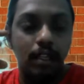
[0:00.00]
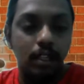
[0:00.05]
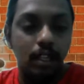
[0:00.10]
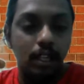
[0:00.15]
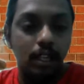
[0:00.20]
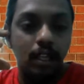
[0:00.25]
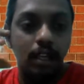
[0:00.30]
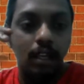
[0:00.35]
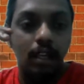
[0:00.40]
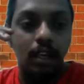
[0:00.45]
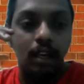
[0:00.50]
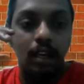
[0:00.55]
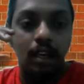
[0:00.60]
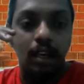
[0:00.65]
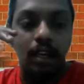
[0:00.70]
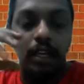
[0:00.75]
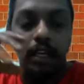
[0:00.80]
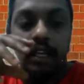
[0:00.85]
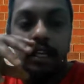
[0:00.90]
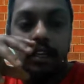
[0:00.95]
the
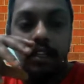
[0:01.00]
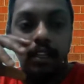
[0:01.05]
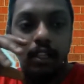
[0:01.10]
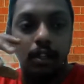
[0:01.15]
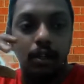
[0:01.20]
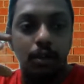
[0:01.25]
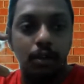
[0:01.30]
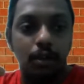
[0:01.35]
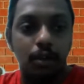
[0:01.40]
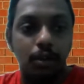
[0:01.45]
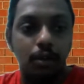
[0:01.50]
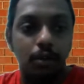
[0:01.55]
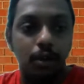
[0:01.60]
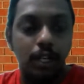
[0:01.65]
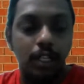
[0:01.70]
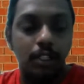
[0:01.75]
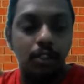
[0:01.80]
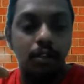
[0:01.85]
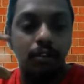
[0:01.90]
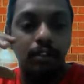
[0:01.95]

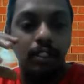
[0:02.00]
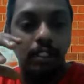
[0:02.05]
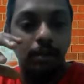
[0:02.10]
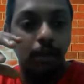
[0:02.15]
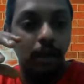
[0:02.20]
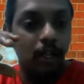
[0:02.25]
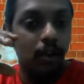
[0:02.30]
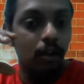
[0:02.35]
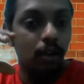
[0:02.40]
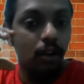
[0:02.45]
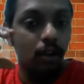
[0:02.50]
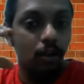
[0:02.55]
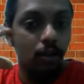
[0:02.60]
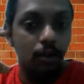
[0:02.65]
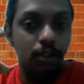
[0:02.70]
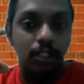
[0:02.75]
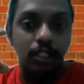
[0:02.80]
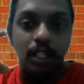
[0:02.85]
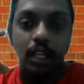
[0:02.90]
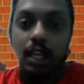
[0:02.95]
duration of this particular
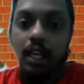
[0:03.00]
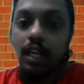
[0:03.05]
course.